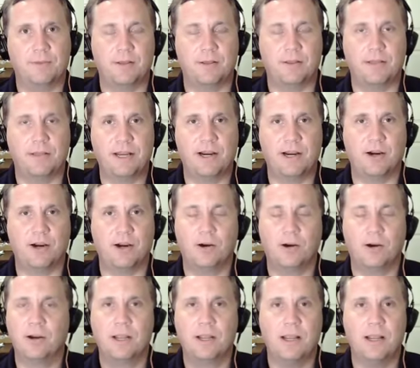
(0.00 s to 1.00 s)

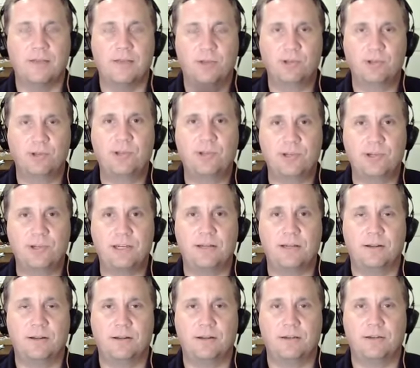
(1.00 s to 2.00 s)
there. If those two
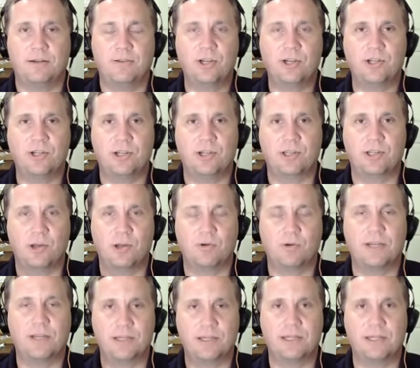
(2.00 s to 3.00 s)
divisions
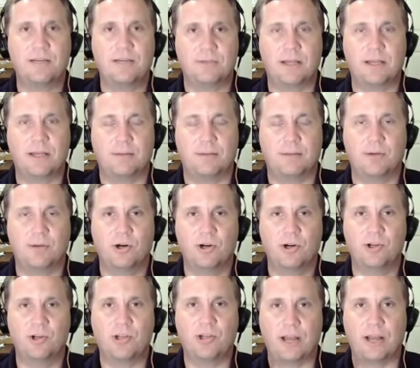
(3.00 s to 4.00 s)
don't get teams that
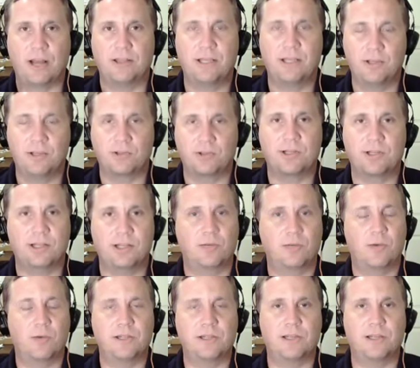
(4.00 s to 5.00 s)
emerge, I think you'll see the
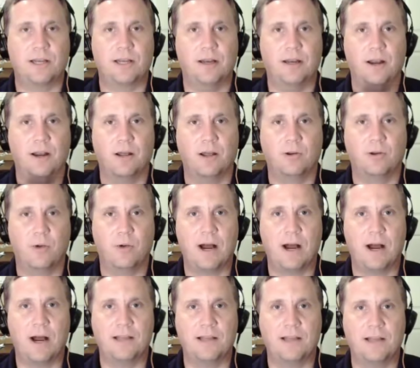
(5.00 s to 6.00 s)
Twins in it.
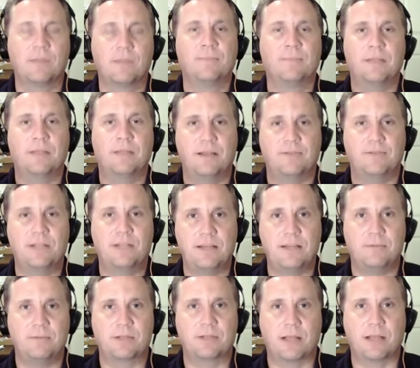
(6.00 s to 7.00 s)
Otherwise, if
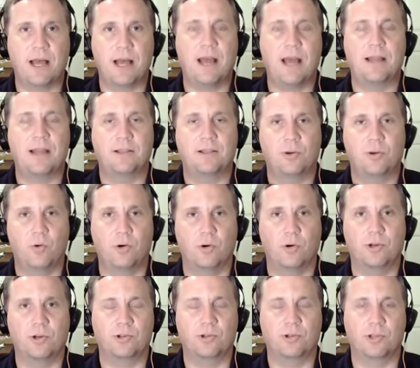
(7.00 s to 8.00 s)
teams like the
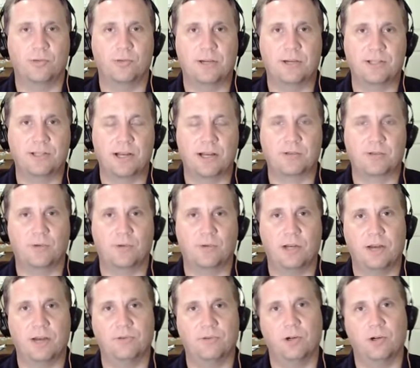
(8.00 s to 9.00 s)
Orioles or the Red Sox
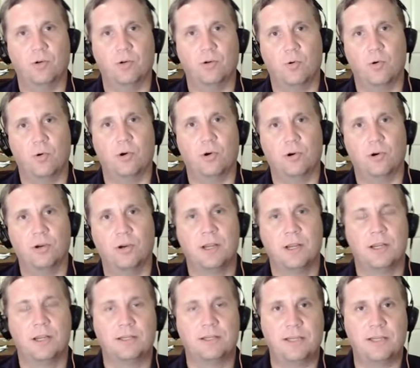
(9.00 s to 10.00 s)
recover, or
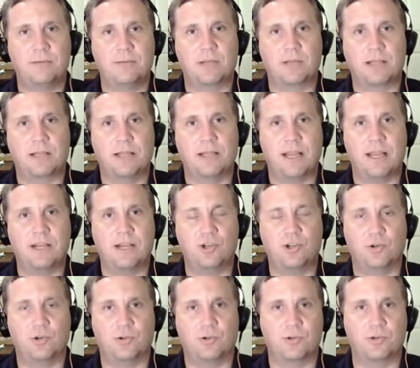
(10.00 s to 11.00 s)
teams like the
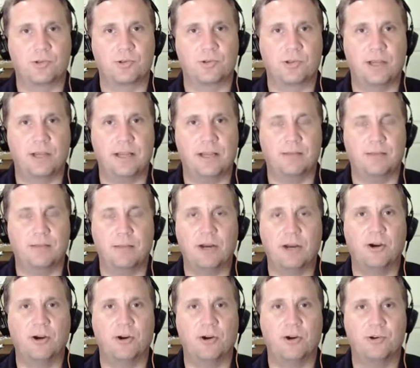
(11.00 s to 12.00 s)
Angels and
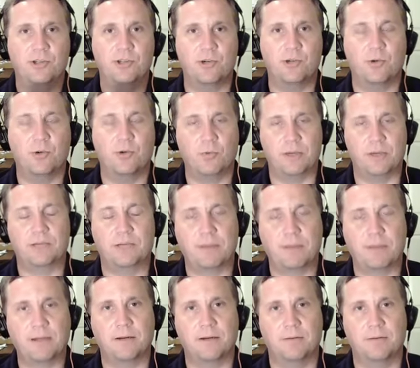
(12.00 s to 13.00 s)
Mariners do what we
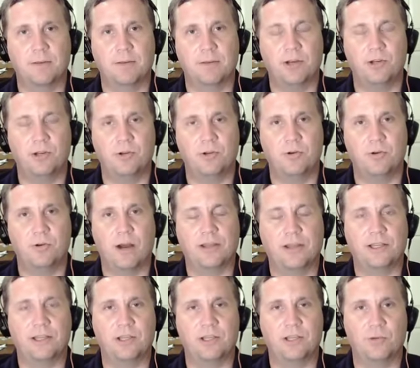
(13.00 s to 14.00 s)
expected them to do, I
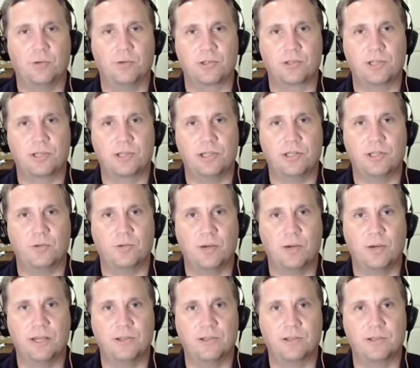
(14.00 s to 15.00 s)
think you will see the
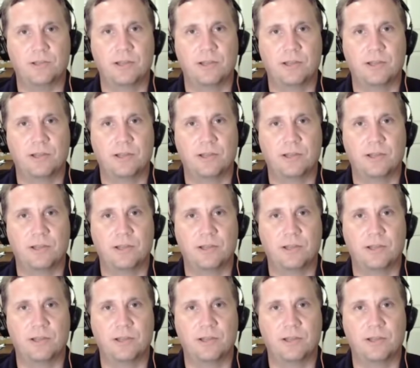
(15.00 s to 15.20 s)
Twins